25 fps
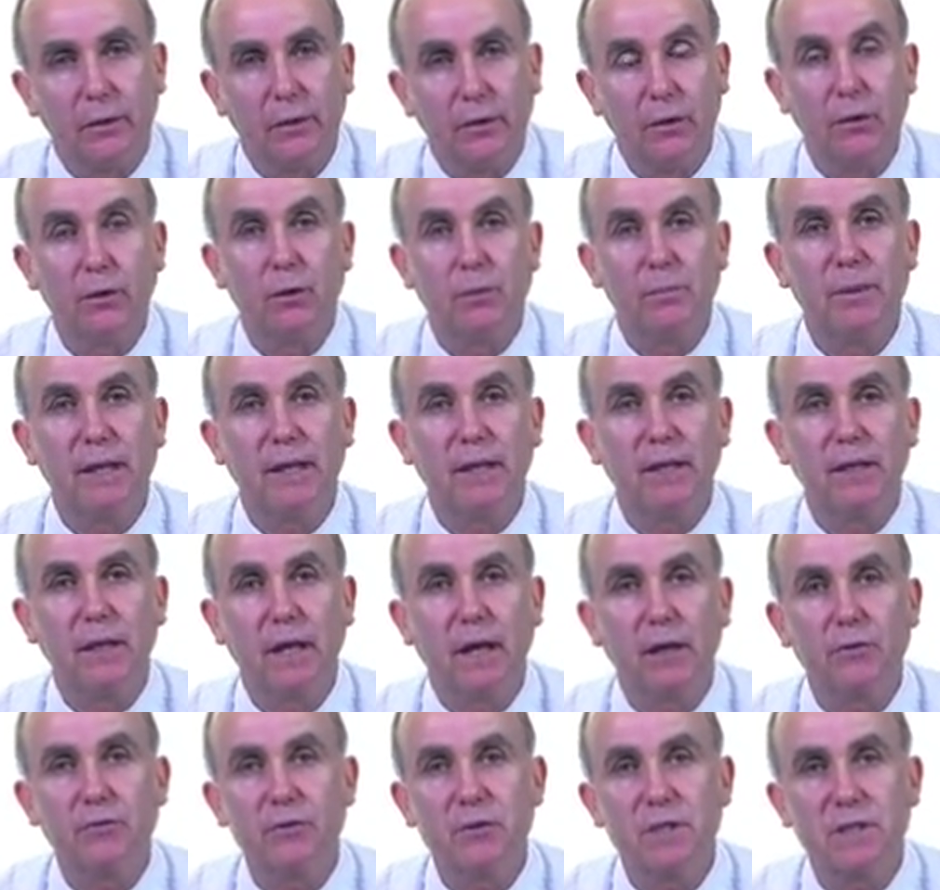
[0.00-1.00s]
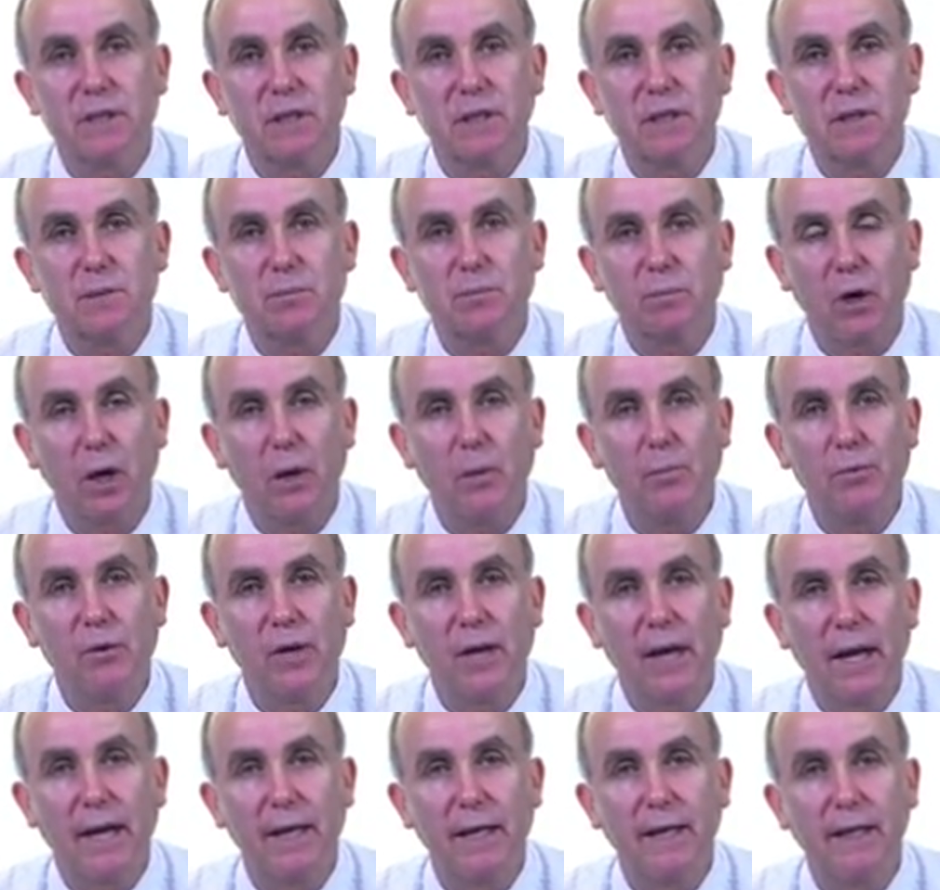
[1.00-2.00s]
European countries
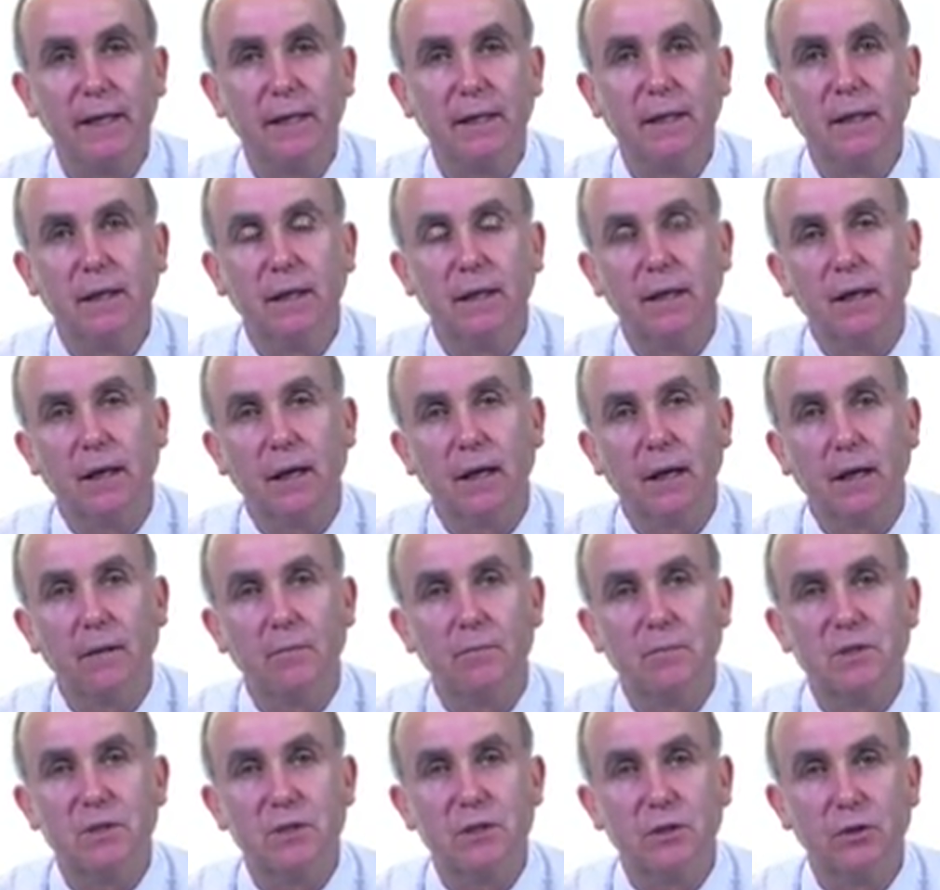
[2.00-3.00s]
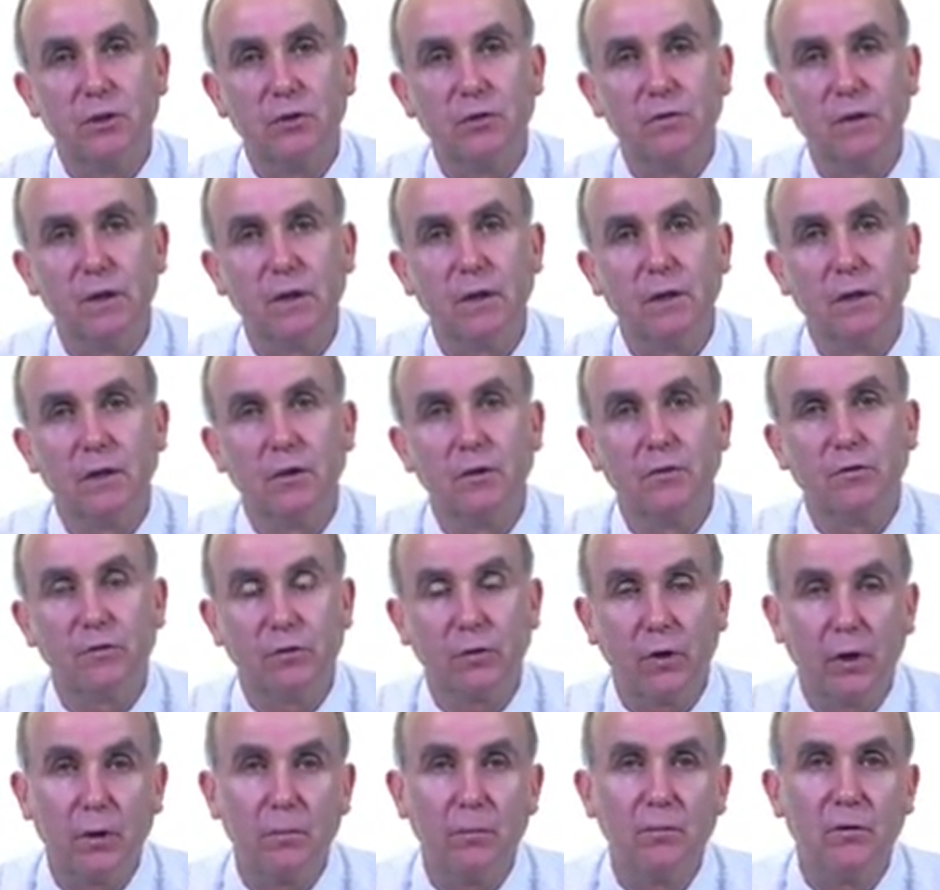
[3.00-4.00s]
expropriating silver
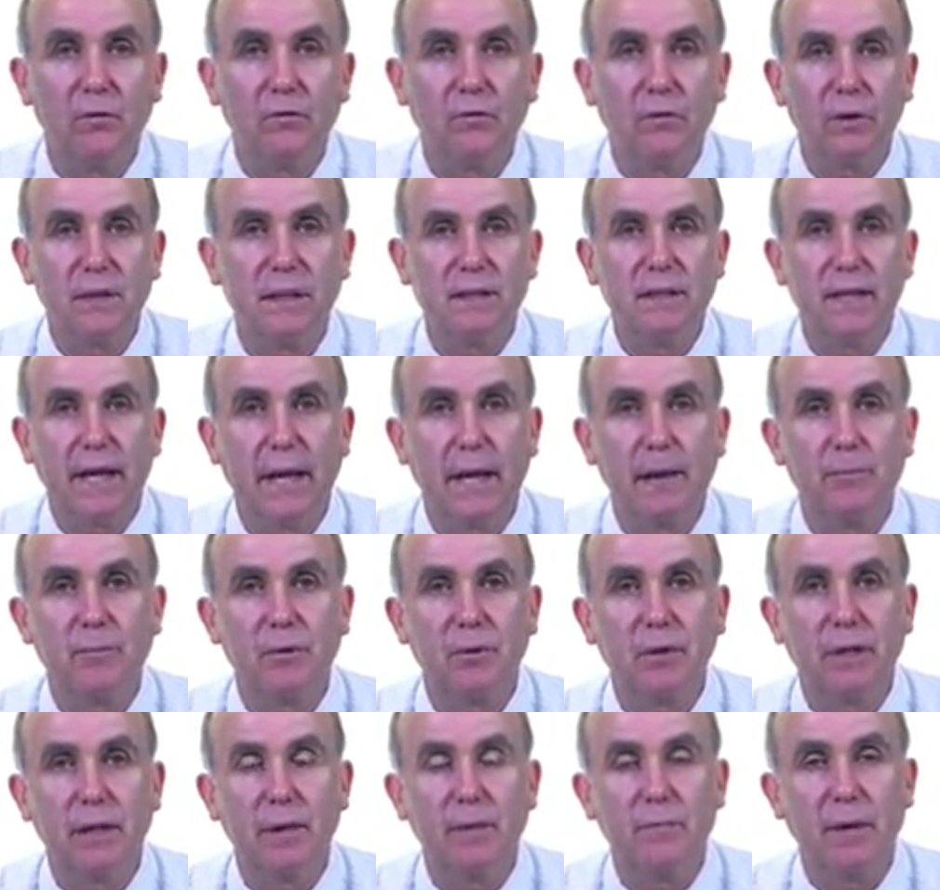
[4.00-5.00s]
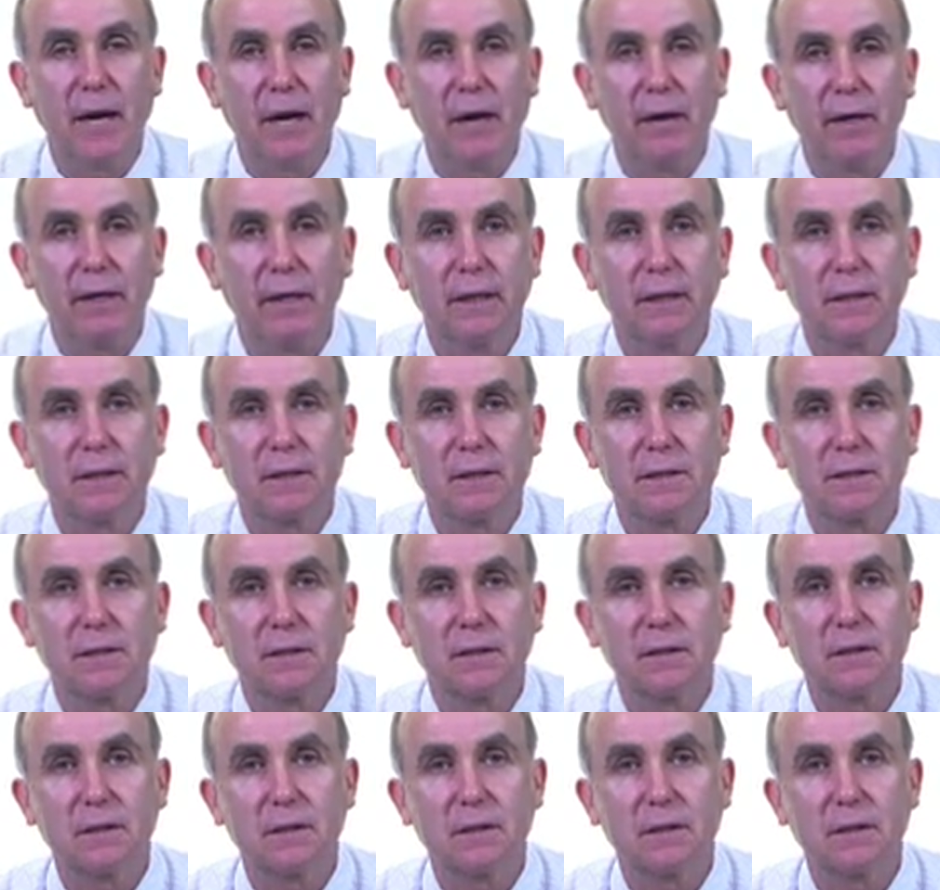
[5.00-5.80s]
from, for example, the Americas.